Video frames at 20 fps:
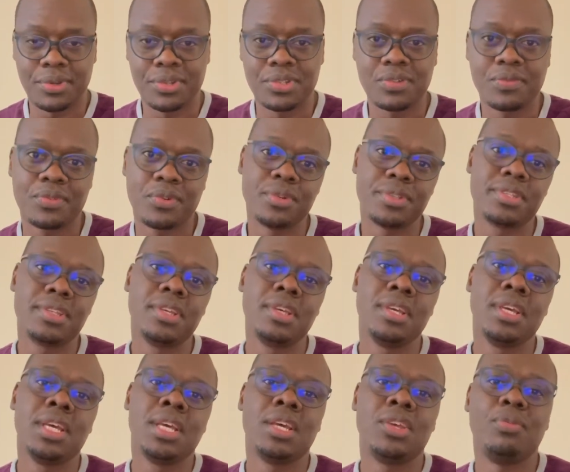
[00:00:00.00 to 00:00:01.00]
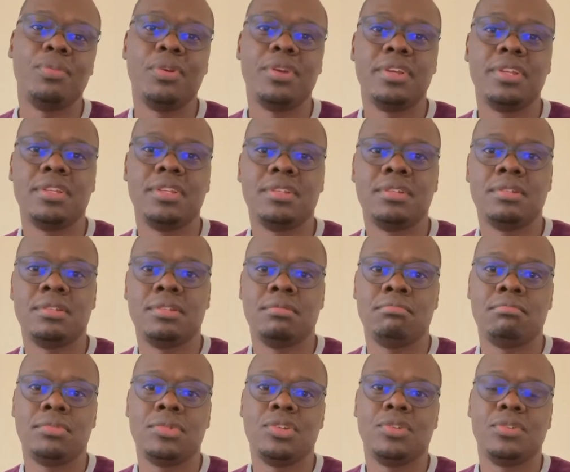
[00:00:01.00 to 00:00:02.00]
Of course, you
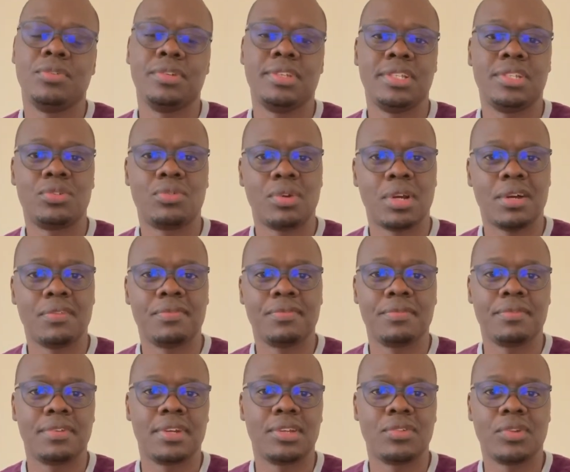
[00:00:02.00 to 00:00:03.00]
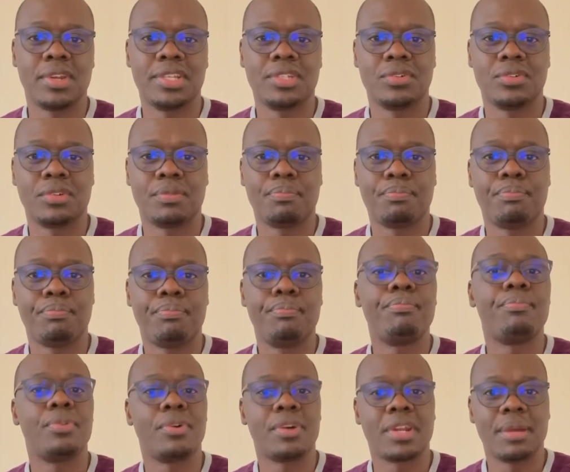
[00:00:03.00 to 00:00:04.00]
need to have a knowledge on
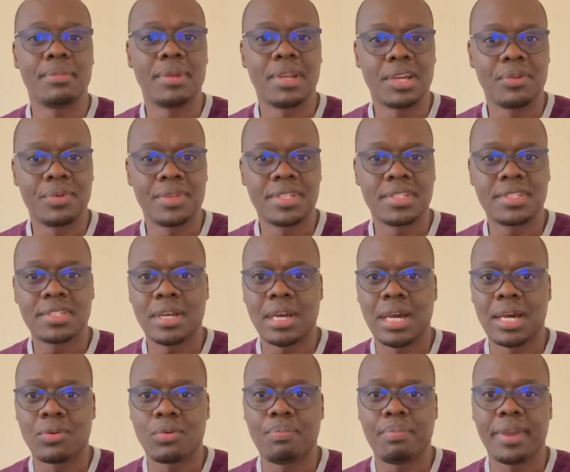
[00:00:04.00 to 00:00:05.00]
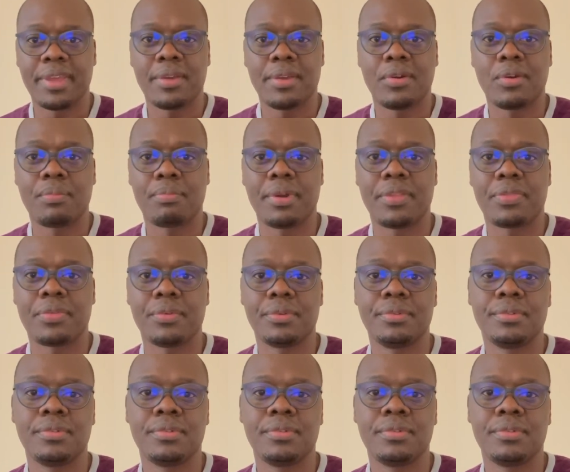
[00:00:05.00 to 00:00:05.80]
programming languages, R or Python.